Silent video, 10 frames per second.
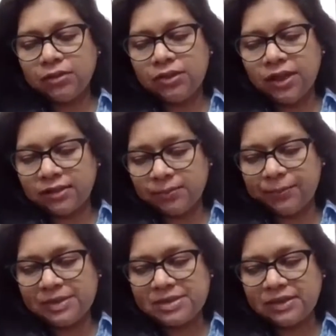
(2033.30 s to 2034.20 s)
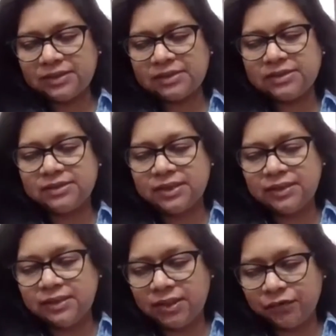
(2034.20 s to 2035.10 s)
The other press release assets
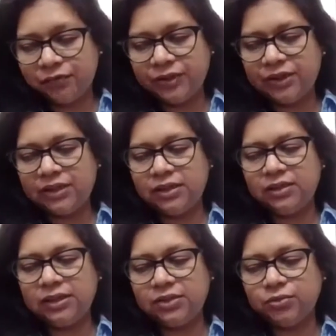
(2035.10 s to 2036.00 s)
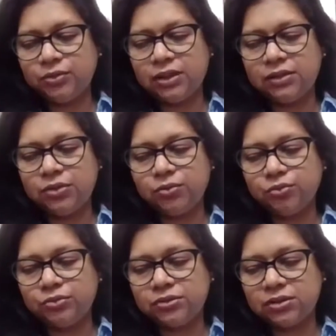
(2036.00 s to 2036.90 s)
are definitely that you can
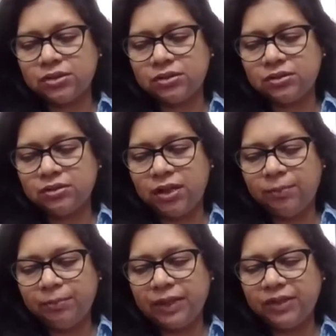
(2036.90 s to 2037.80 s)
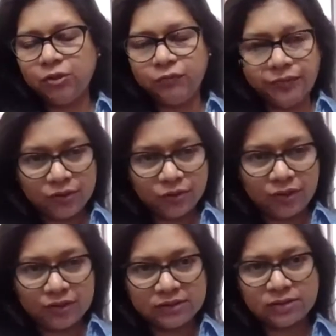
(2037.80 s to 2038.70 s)
use, embed your video
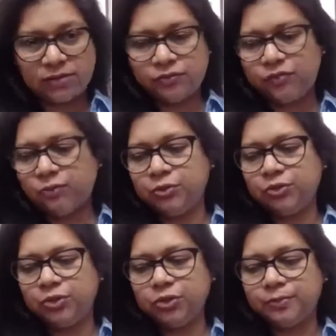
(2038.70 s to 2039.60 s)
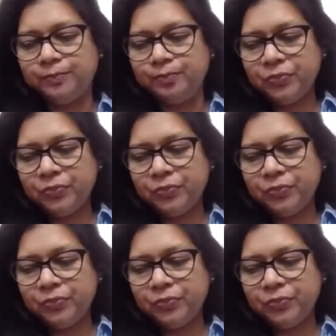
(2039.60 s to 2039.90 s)
links from YouTube.